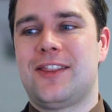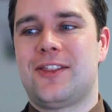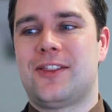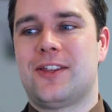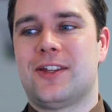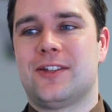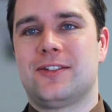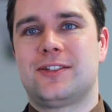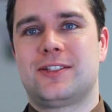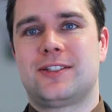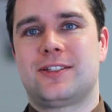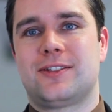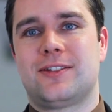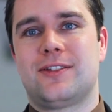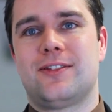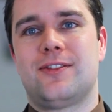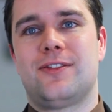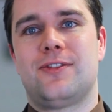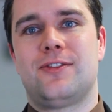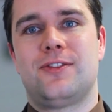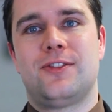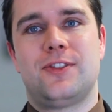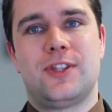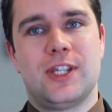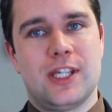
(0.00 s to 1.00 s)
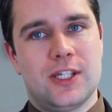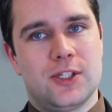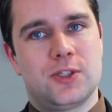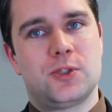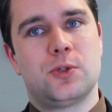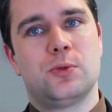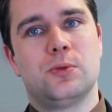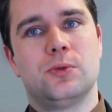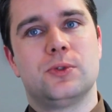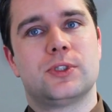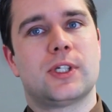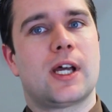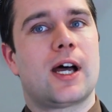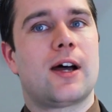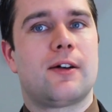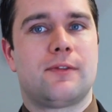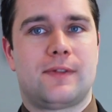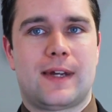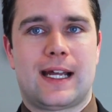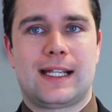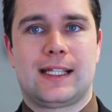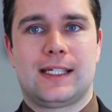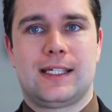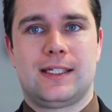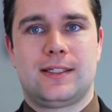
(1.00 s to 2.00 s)
that these tools are
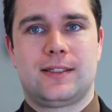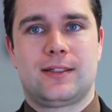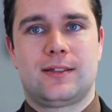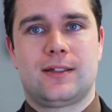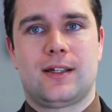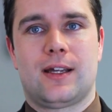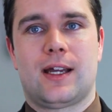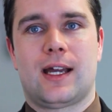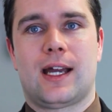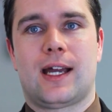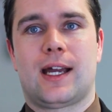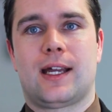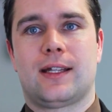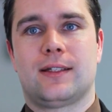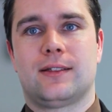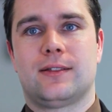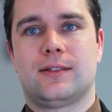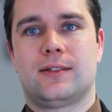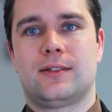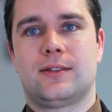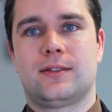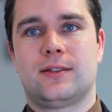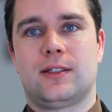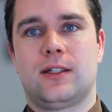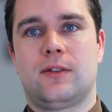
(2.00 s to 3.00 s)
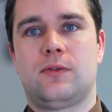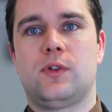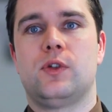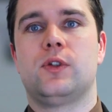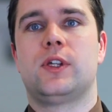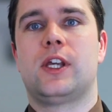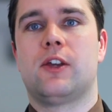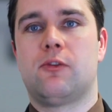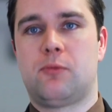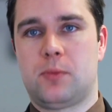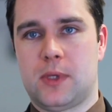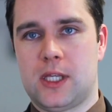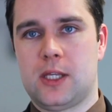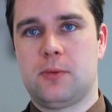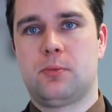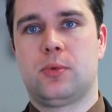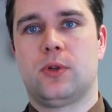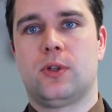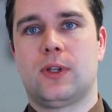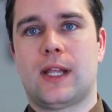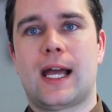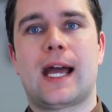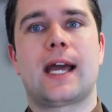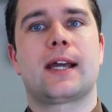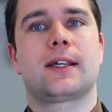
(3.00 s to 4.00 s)
valid, and if you give
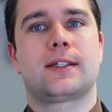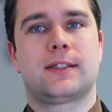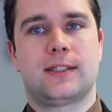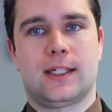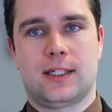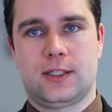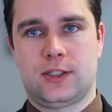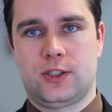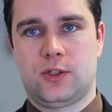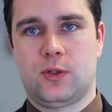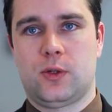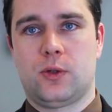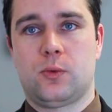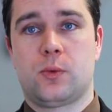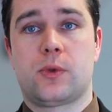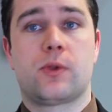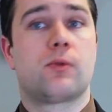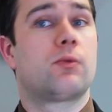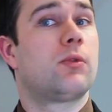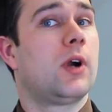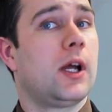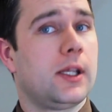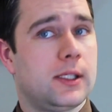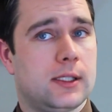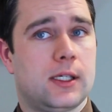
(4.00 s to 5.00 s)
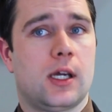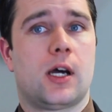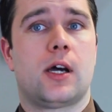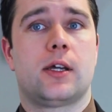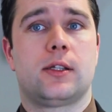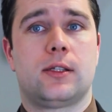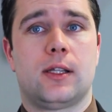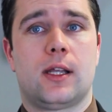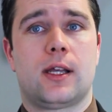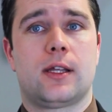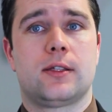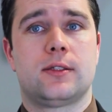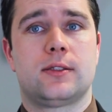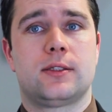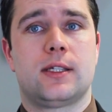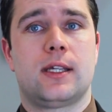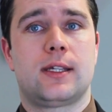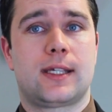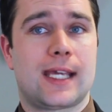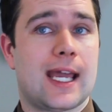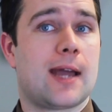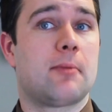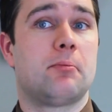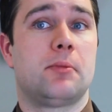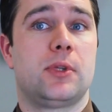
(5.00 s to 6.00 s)
people access to it with the right guidelines,
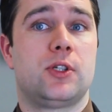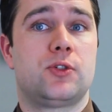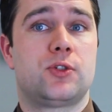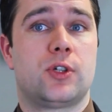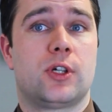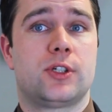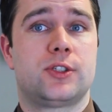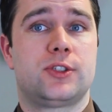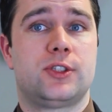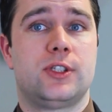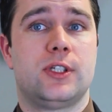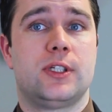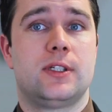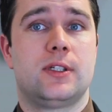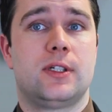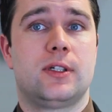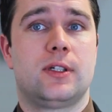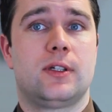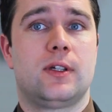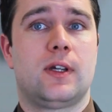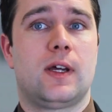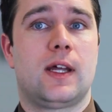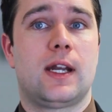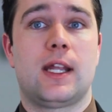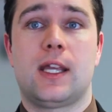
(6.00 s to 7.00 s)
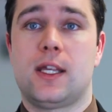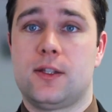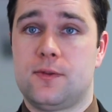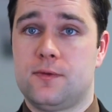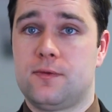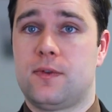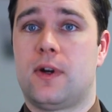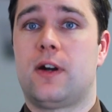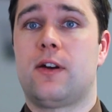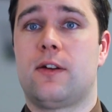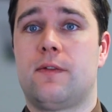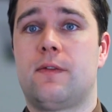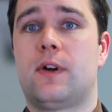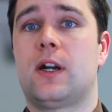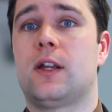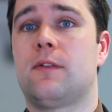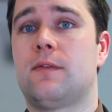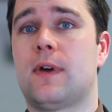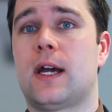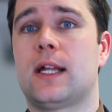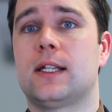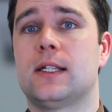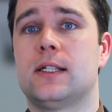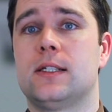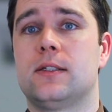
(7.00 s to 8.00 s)
it can be trusted and it is very, very
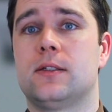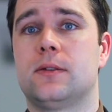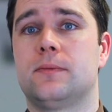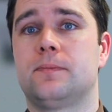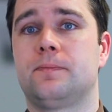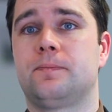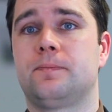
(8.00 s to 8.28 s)
valid.